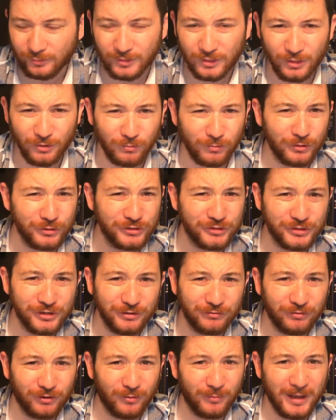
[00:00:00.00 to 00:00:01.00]
the worst you're
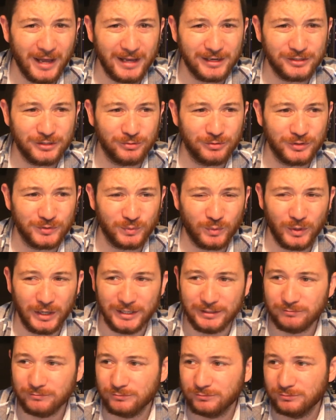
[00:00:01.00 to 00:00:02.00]
going to fall back to is
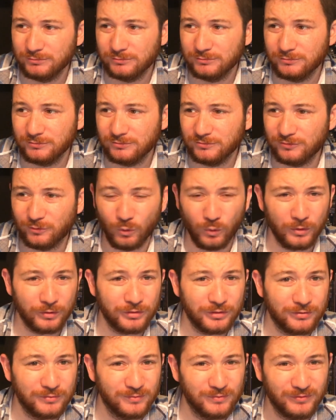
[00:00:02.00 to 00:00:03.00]
what?
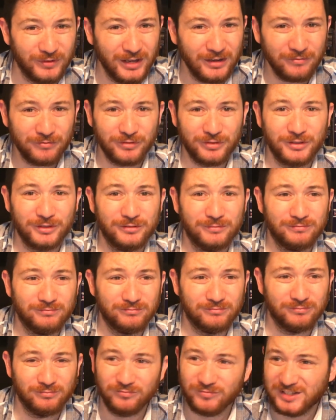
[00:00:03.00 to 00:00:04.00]
4th? 5th?
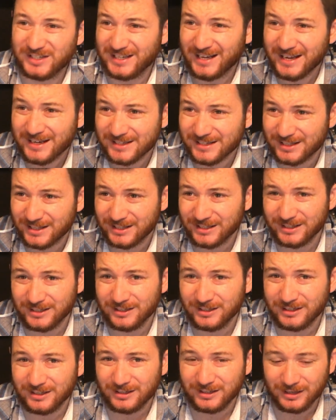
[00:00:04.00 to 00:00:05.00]
6th?
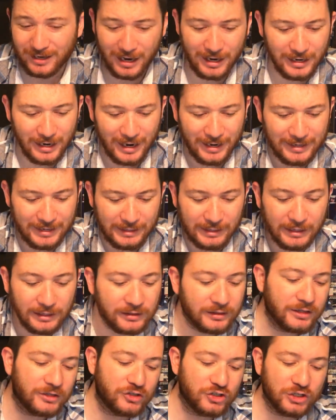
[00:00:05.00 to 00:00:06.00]
I
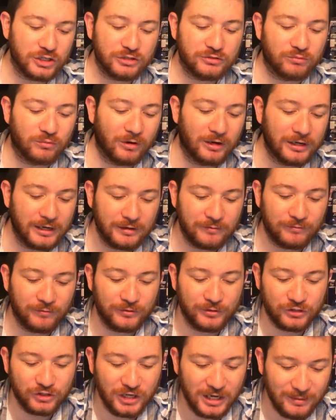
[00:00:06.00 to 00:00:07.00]
get that she's running
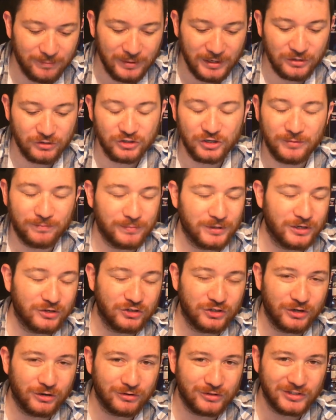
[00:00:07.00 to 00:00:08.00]
for the championship
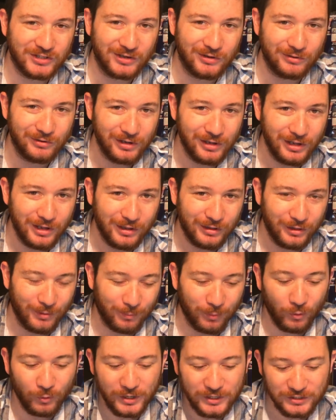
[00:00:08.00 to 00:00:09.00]
this year, so the
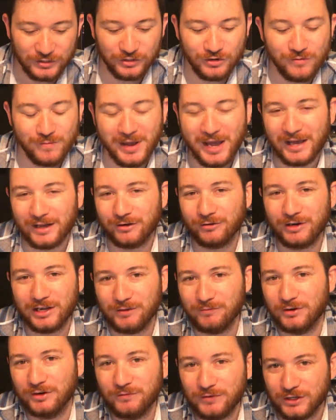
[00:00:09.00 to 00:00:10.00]
points do matter
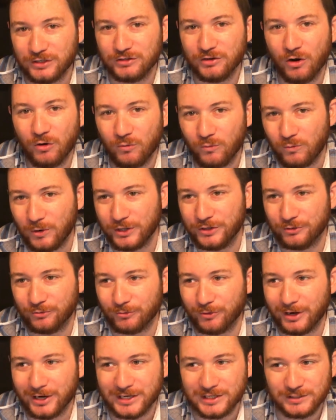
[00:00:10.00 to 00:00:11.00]
even if you don't win the
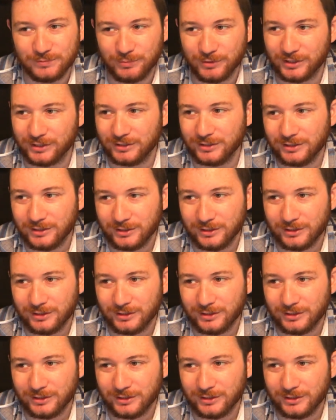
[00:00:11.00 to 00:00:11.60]
race, but